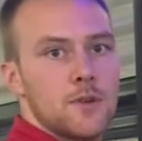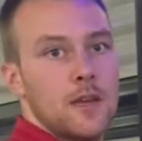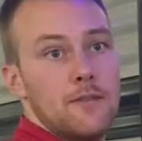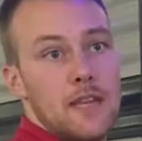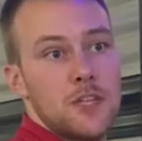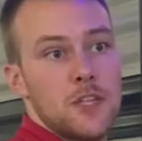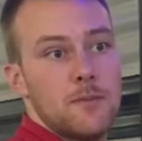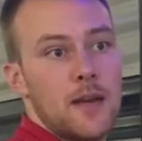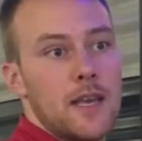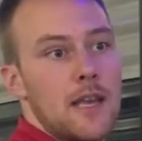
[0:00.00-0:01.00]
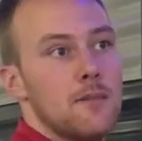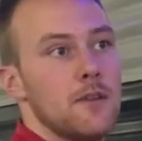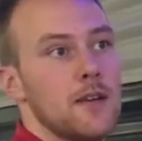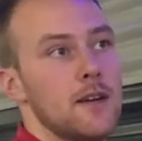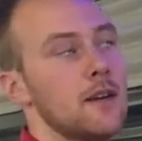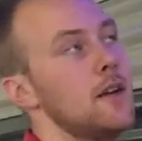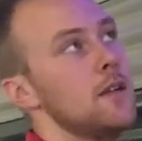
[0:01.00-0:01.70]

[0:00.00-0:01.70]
So you have an HDMI cable here.